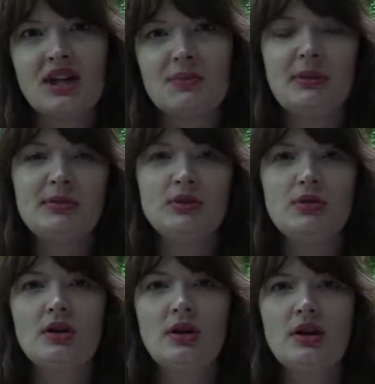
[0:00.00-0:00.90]
People talk
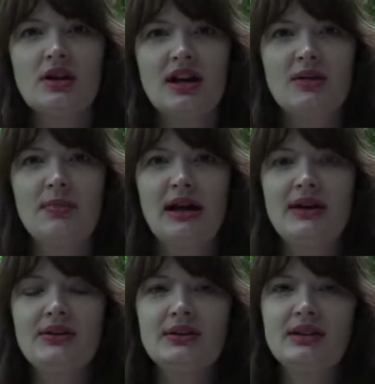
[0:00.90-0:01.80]
a lot
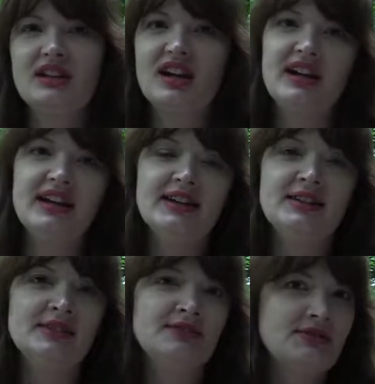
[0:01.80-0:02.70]
about Gaia
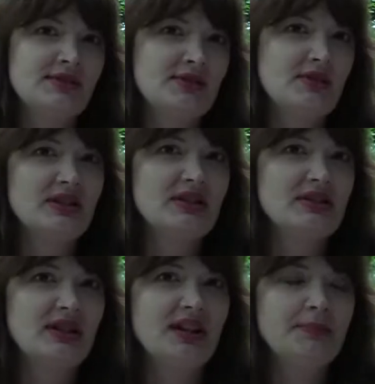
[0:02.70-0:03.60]
during this
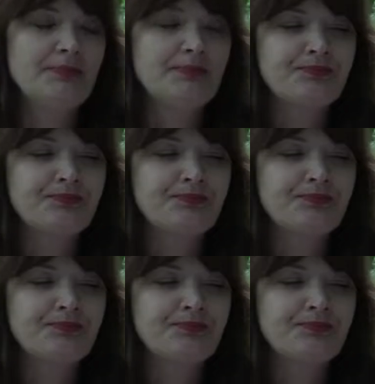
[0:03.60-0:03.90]
time,